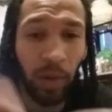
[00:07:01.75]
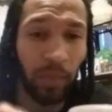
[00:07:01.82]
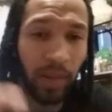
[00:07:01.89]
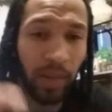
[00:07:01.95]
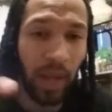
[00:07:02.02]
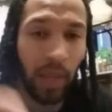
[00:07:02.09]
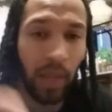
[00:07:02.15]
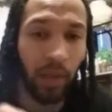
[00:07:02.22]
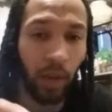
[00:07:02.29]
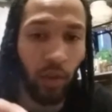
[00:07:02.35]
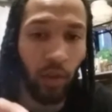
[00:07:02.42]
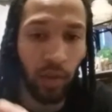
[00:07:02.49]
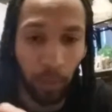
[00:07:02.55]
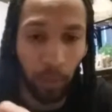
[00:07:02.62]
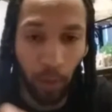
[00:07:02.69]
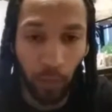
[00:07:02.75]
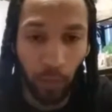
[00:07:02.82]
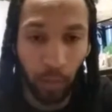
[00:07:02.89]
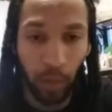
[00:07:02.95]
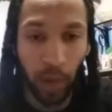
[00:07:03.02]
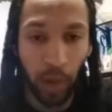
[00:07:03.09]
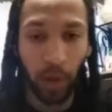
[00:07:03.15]
put them together, it creates the
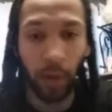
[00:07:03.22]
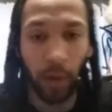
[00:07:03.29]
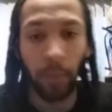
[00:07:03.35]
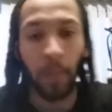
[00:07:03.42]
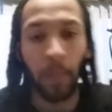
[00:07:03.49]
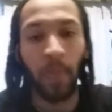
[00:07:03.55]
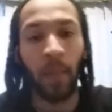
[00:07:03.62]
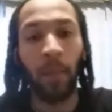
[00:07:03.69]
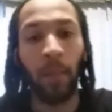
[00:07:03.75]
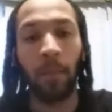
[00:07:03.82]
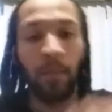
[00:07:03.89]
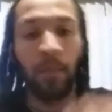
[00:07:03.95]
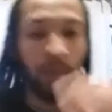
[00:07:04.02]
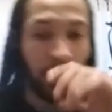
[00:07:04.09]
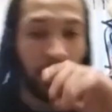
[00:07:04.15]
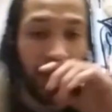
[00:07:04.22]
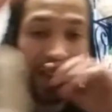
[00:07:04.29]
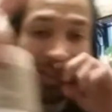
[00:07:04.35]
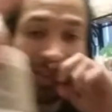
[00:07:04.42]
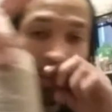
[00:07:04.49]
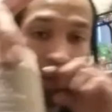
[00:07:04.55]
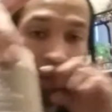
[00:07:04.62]
perfect product.
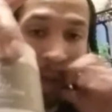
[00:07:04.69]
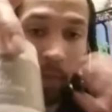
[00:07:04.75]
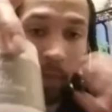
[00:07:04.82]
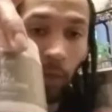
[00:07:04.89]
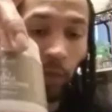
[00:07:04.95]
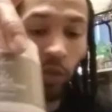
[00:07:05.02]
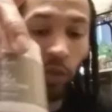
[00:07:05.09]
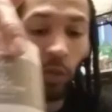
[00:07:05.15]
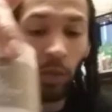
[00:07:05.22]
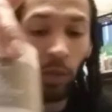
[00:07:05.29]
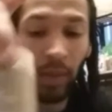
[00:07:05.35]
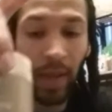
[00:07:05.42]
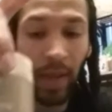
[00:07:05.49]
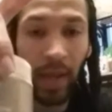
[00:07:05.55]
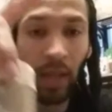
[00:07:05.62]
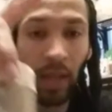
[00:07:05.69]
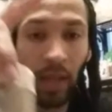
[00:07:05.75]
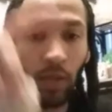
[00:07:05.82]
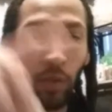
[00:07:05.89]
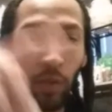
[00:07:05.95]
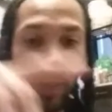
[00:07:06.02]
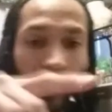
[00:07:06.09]
This is probably what you will get
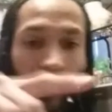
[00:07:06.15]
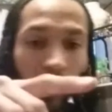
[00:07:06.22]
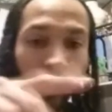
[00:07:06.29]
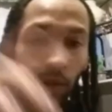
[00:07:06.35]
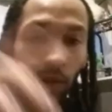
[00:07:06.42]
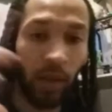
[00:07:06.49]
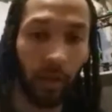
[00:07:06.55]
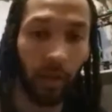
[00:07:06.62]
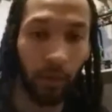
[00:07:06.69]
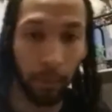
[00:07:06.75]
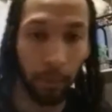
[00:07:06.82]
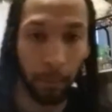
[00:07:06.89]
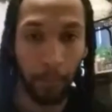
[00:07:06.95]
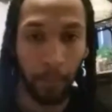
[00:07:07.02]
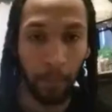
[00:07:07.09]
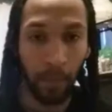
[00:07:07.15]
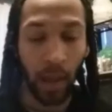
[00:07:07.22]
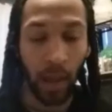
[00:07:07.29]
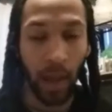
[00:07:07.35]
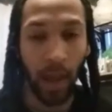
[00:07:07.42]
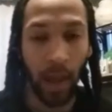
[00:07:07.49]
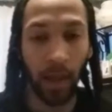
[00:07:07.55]
is if you put these two together.
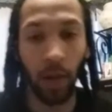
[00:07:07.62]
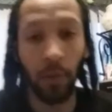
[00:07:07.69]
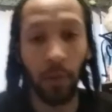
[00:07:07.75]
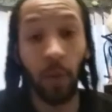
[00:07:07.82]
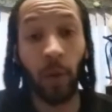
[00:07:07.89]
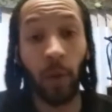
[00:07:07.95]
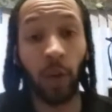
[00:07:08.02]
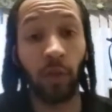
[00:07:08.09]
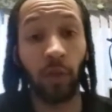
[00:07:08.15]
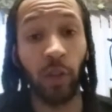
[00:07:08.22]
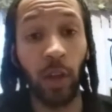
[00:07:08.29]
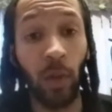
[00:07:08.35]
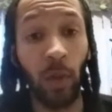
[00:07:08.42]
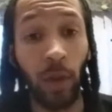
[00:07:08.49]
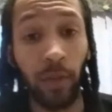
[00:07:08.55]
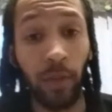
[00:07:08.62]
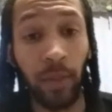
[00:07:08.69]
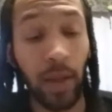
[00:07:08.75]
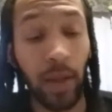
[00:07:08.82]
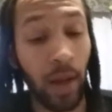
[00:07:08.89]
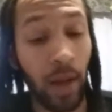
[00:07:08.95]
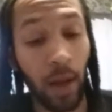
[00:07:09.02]
And it works really well for
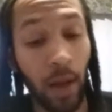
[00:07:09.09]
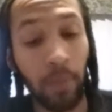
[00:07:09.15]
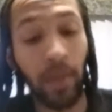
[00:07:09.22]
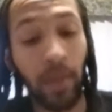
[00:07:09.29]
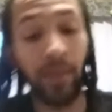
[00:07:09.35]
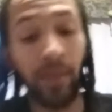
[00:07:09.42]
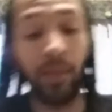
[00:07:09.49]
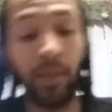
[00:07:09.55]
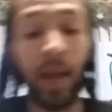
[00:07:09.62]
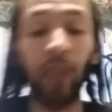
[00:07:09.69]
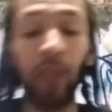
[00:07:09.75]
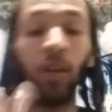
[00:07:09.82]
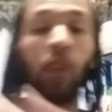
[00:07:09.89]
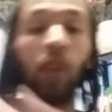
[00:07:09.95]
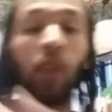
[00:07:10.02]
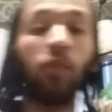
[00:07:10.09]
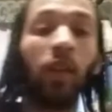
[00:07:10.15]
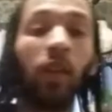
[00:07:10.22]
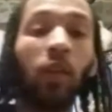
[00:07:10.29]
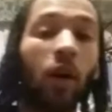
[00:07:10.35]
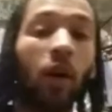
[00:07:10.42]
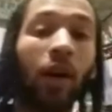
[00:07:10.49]
me. It slides on
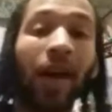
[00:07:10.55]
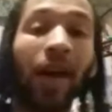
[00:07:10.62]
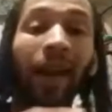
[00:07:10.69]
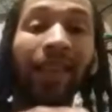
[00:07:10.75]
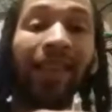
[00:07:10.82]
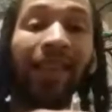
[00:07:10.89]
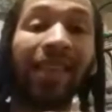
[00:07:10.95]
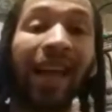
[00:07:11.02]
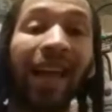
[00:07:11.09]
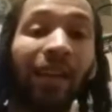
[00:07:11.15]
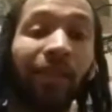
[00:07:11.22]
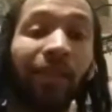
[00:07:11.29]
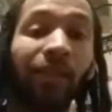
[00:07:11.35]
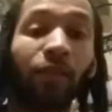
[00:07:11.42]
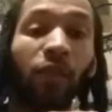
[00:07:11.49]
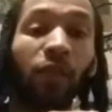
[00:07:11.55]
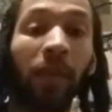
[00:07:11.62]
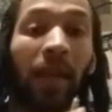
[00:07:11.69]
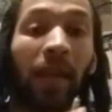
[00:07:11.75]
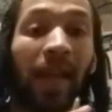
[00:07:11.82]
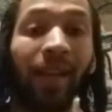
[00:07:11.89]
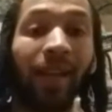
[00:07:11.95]
really well. I got a lot of slip
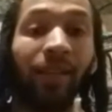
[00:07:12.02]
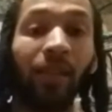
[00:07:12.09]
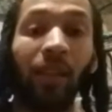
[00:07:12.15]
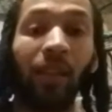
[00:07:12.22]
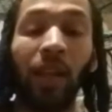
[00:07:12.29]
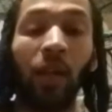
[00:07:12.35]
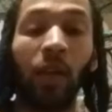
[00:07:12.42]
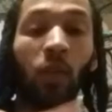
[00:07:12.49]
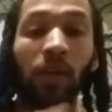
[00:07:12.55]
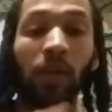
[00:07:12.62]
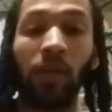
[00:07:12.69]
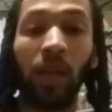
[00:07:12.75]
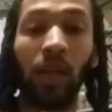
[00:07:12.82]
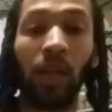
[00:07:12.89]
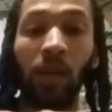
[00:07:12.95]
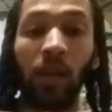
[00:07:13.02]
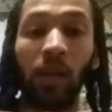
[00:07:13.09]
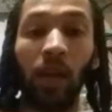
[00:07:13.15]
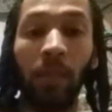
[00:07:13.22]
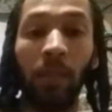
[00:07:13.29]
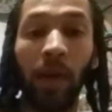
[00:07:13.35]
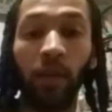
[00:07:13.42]
from it instantly. It wasn't
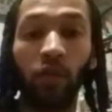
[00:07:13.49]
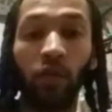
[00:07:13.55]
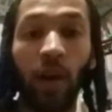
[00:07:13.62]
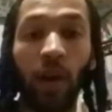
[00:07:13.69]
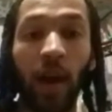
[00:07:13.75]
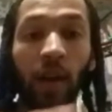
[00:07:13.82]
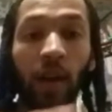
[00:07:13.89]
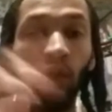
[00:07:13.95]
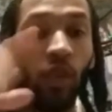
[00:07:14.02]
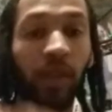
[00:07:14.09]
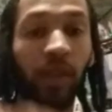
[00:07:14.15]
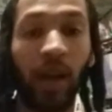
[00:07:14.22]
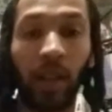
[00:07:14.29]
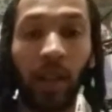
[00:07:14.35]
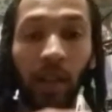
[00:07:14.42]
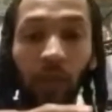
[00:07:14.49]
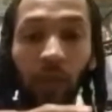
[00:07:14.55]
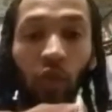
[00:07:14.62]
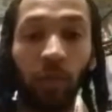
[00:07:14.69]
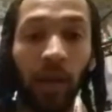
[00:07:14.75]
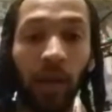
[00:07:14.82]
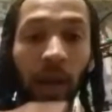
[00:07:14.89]
even a matter of trying. As soon as I like
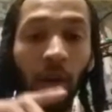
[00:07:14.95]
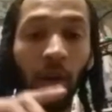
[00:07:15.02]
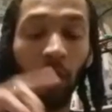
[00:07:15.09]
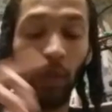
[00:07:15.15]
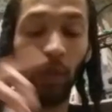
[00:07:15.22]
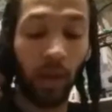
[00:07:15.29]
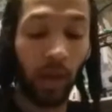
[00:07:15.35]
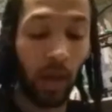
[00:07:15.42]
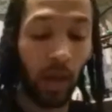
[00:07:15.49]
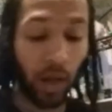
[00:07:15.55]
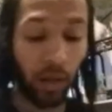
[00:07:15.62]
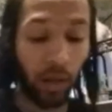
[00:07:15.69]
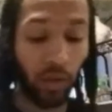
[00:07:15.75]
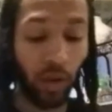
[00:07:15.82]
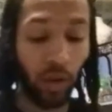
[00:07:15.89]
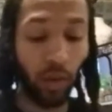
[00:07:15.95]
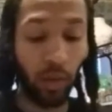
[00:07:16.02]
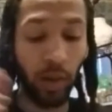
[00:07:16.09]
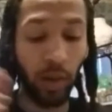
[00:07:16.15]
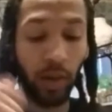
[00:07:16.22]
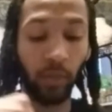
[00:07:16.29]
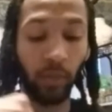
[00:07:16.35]
scooped it out, and I'll show you
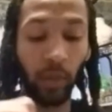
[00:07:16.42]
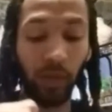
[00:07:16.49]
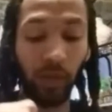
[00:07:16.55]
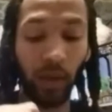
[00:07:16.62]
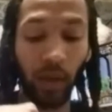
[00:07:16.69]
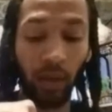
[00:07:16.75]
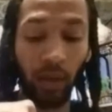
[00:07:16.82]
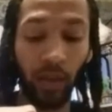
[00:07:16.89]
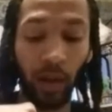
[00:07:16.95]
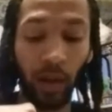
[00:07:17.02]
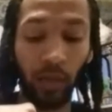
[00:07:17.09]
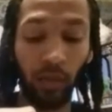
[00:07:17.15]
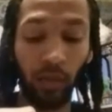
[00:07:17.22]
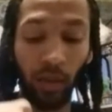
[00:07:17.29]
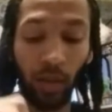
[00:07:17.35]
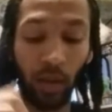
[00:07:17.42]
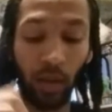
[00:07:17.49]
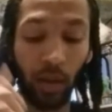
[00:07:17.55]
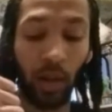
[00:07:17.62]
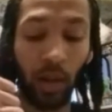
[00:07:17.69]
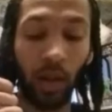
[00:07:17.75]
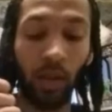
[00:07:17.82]
what it's like in texture.
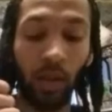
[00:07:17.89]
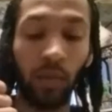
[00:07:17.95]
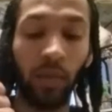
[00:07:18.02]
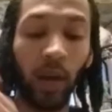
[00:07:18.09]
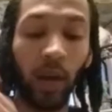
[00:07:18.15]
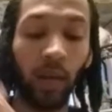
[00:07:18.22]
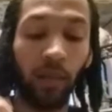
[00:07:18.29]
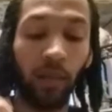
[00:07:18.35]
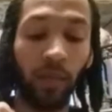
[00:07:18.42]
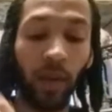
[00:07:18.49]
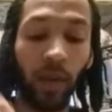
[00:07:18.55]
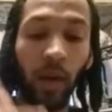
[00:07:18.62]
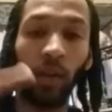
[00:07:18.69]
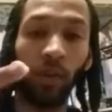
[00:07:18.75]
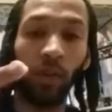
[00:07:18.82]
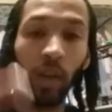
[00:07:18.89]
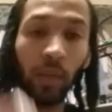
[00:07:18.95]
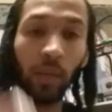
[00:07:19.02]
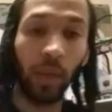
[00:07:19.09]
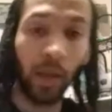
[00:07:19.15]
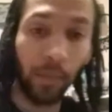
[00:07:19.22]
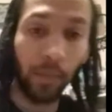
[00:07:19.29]
It's very, very
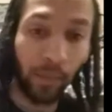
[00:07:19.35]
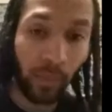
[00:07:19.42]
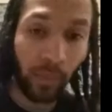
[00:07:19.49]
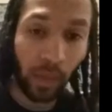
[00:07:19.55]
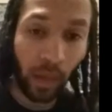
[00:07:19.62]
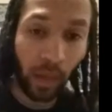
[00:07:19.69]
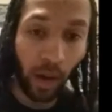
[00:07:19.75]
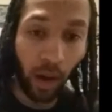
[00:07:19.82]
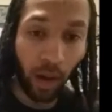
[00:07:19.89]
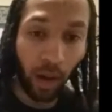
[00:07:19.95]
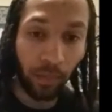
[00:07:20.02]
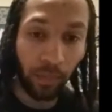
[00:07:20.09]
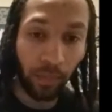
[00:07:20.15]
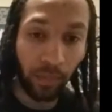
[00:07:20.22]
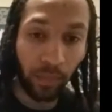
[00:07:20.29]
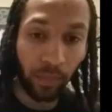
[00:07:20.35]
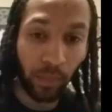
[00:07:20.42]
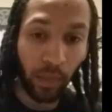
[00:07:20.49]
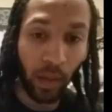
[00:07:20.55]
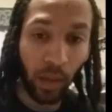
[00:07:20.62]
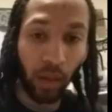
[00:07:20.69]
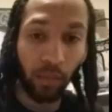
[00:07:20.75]
creamy,
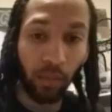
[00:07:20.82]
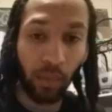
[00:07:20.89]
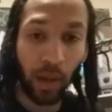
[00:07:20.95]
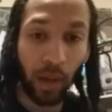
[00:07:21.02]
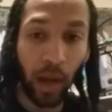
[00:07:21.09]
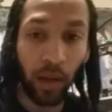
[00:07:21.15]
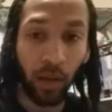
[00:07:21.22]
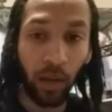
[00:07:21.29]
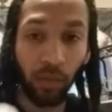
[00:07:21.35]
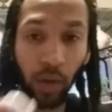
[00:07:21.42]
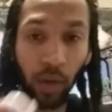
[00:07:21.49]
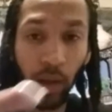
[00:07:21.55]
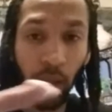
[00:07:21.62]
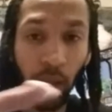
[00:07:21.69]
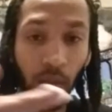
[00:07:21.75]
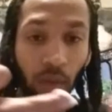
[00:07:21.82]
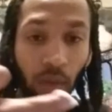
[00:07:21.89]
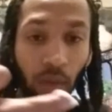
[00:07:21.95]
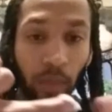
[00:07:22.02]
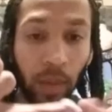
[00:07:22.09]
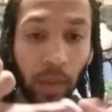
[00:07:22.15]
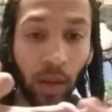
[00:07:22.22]
and kind of runny and
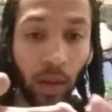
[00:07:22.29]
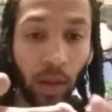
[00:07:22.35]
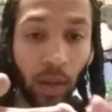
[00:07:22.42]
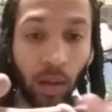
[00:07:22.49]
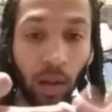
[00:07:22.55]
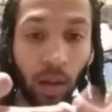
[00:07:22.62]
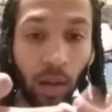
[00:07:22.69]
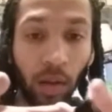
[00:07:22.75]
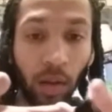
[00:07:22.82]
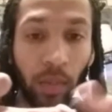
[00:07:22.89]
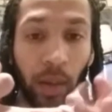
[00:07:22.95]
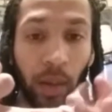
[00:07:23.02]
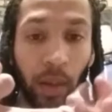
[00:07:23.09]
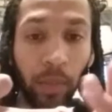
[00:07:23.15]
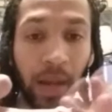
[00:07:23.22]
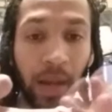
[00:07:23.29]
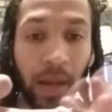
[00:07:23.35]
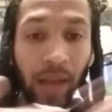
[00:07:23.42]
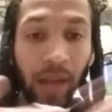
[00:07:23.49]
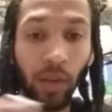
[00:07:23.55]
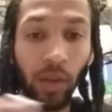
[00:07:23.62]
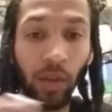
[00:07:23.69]
drippy a little bit, but
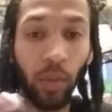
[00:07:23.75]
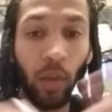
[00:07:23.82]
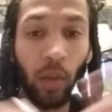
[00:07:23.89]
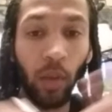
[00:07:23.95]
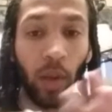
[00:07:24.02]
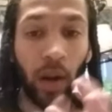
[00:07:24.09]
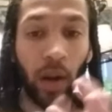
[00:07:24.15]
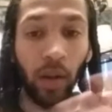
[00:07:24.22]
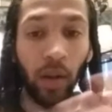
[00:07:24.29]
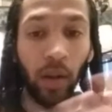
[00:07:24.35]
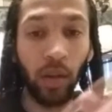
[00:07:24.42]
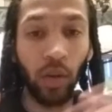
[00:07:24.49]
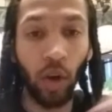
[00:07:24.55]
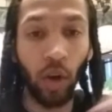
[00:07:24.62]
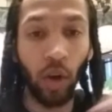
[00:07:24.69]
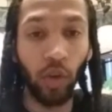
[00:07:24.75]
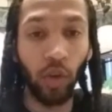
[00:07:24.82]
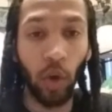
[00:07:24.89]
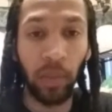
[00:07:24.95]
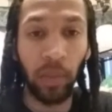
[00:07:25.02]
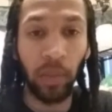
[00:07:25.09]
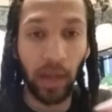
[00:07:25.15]
not to the point where, you know, you
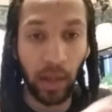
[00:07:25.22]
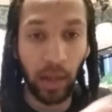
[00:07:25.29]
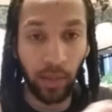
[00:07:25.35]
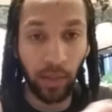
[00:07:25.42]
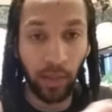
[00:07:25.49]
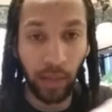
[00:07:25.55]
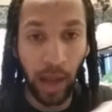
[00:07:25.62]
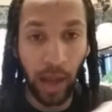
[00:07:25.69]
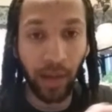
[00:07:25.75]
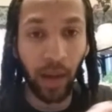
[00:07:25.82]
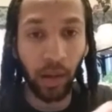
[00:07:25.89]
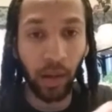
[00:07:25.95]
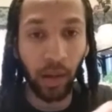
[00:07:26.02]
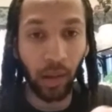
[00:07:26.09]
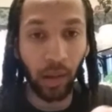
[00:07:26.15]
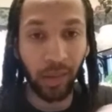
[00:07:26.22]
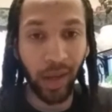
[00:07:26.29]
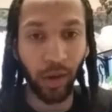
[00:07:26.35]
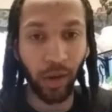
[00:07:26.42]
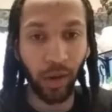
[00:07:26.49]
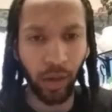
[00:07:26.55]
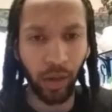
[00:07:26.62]
open it and it's sliding out of the
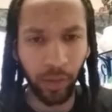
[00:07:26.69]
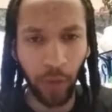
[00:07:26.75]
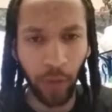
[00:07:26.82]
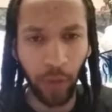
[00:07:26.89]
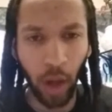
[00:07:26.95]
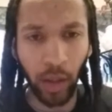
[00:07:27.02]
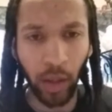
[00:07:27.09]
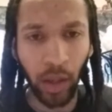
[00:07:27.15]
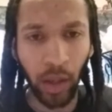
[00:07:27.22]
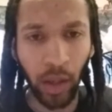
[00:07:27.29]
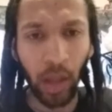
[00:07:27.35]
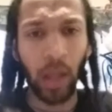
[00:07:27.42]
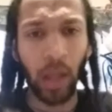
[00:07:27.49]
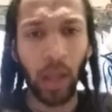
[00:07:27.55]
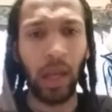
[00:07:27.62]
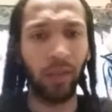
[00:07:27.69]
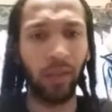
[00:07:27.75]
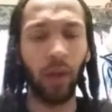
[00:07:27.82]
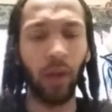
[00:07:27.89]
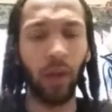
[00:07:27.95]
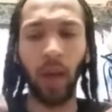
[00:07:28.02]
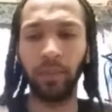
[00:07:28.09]
container and it's falling.
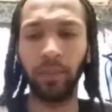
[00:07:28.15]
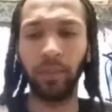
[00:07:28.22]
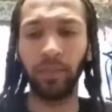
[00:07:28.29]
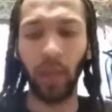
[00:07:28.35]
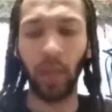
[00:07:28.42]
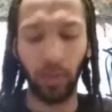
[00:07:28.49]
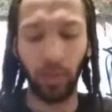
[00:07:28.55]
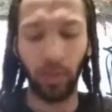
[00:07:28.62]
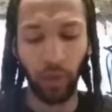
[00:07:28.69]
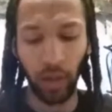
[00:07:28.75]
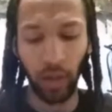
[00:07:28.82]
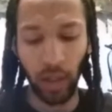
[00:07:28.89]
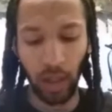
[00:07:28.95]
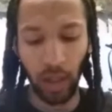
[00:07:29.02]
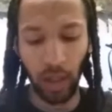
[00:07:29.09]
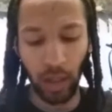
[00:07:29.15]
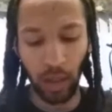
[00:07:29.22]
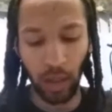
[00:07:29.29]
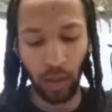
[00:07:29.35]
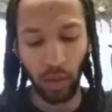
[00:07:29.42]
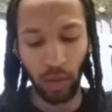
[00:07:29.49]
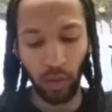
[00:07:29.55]
It's
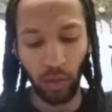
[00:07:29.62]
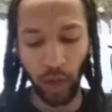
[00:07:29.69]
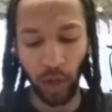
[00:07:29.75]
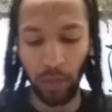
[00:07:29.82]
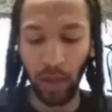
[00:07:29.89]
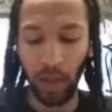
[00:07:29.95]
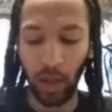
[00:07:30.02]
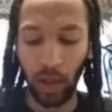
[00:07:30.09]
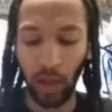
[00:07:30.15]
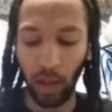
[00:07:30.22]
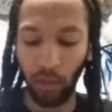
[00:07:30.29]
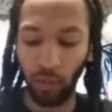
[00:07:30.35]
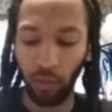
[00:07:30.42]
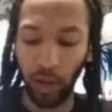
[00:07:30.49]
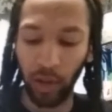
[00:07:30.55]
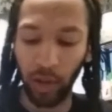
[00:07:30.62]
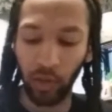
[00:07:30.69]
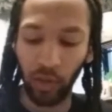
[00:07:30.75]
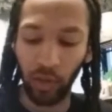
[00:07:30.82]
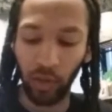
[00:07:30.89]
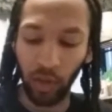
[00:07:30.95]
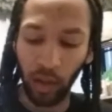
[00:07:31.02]
really creamy and
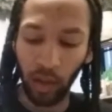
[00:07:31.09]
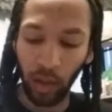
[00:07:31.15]
rich,